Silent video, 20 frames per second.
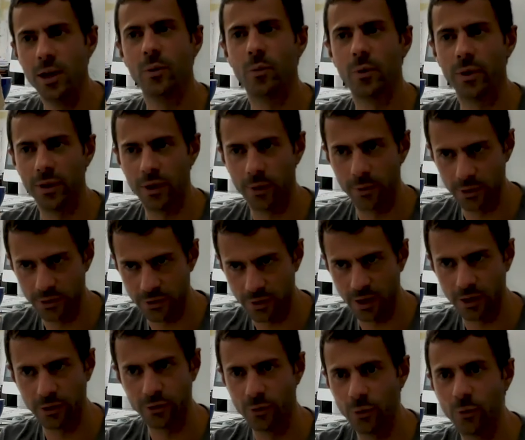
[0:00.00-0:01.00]
where they were
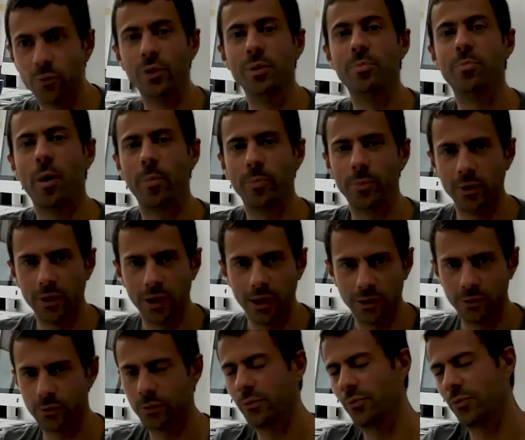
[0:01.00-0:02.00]
trying to
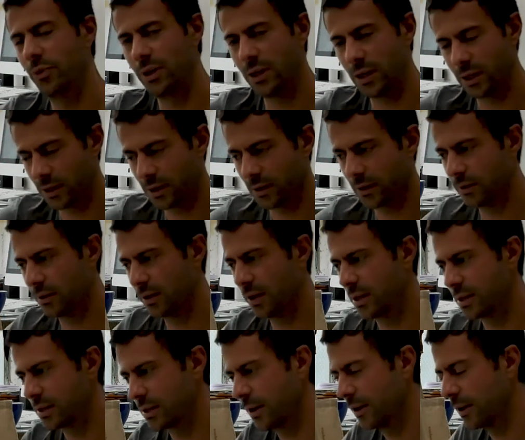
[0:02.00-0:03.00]
repopulate or re like
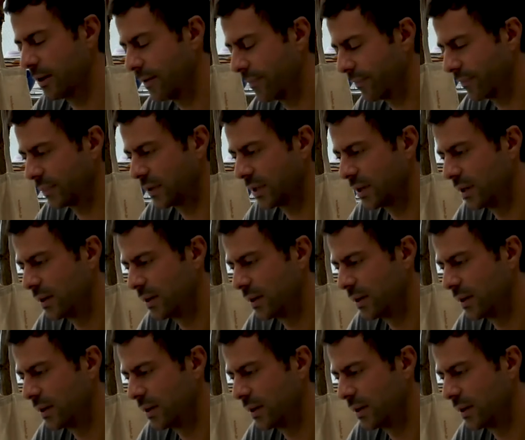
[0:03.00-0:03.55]
like um,